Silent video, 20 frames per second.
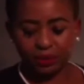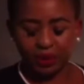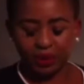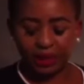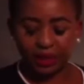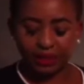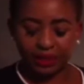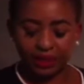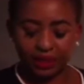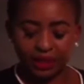
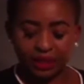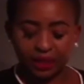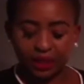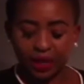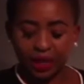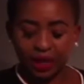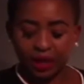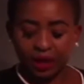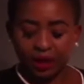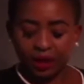
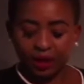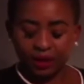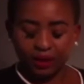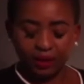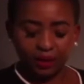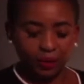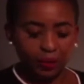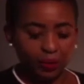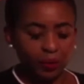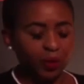And
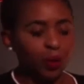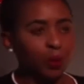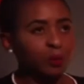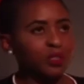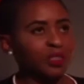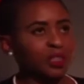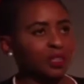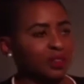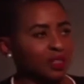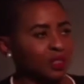we
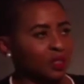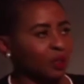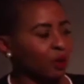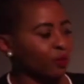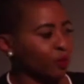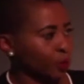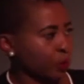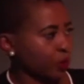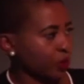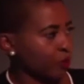almost get the
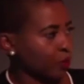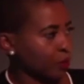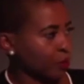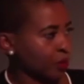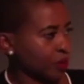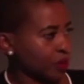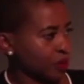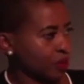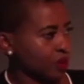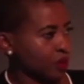software of
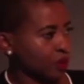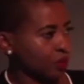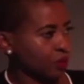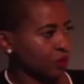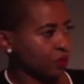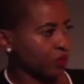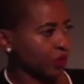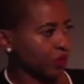your business